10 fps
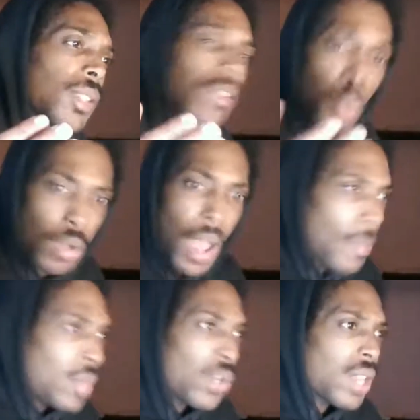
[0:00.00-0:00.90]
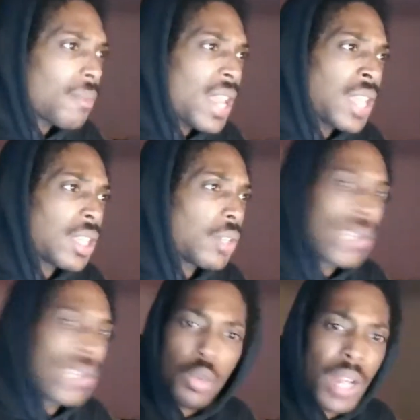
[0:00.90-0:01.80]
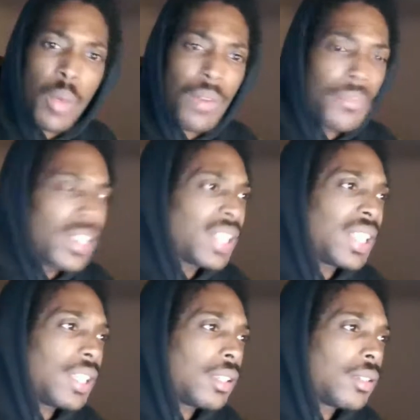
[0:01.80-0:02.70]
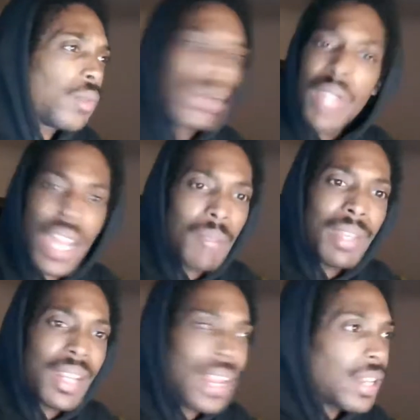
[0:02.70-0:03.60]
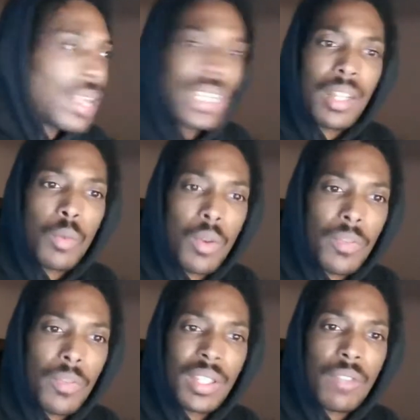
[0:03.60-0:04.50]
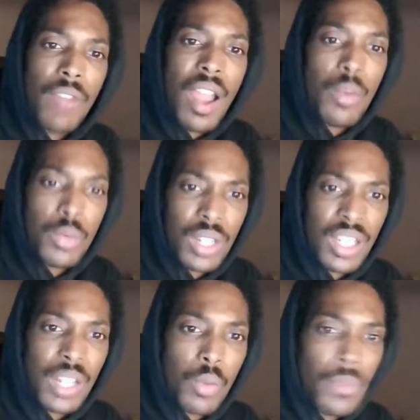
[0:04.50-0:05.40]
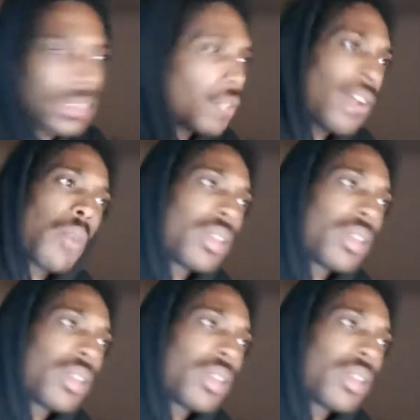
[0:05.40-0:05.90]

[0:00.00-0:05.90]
We can make it. We can do it at 150. Where we got to meet at? They did it 155. We was looking at 155.